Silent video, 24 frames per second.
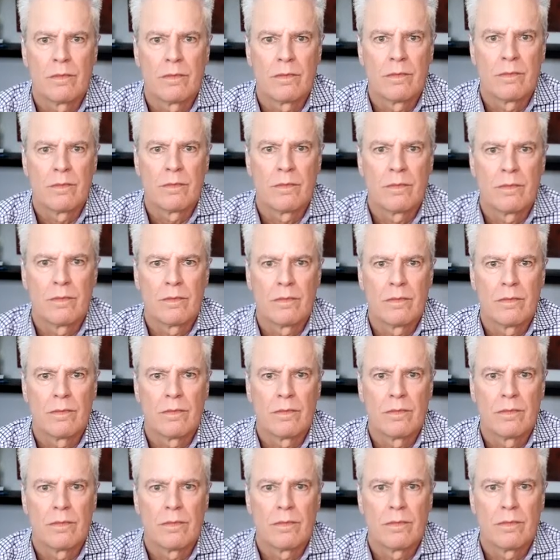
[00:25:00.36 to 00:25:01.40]

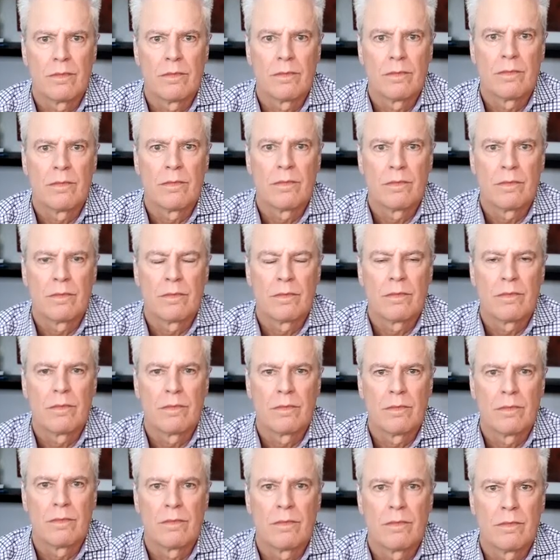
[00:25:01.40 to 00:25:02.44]

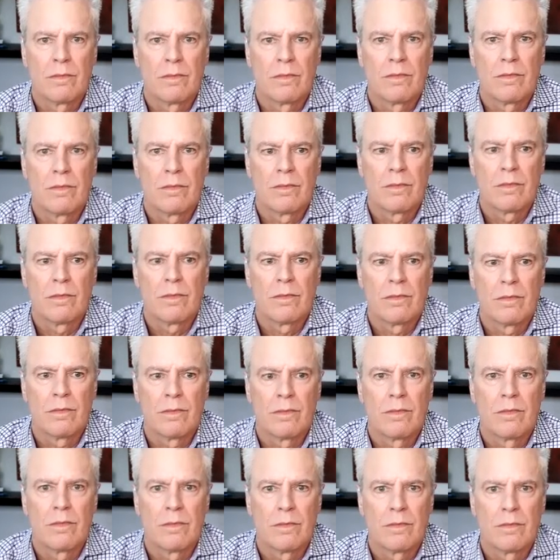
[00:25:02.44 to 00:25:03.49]

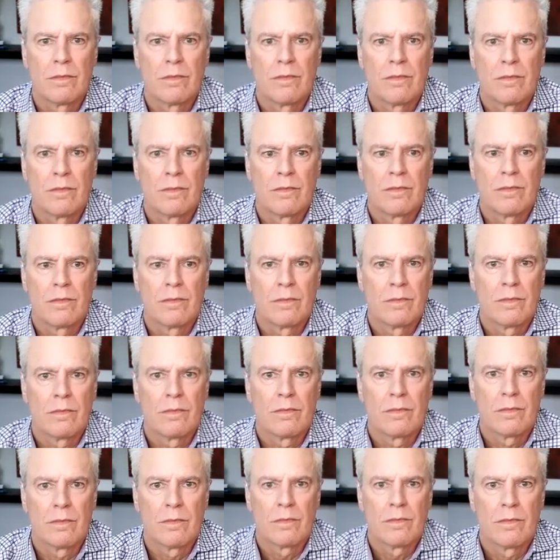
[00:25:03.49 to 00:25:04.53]

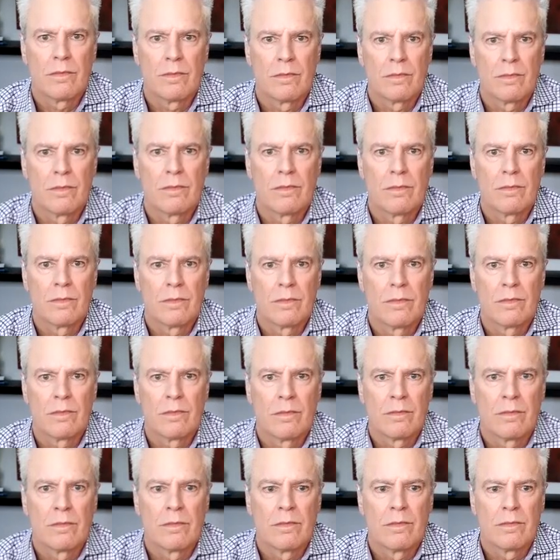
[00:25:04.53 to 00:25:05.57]

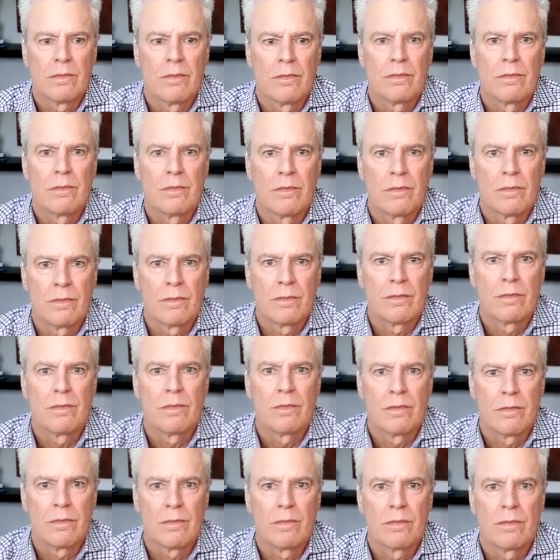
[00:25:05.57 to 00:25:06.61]

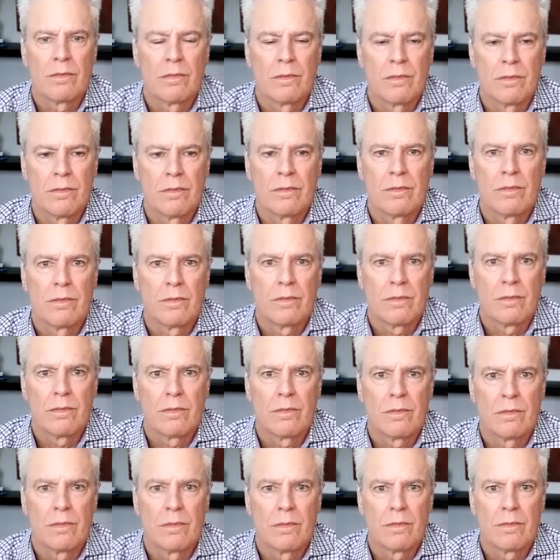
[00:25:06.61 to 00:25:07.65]

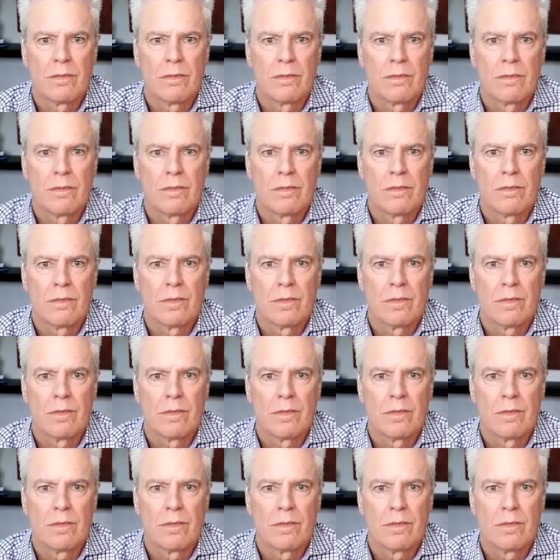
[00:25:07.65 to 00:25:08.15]
[no speech]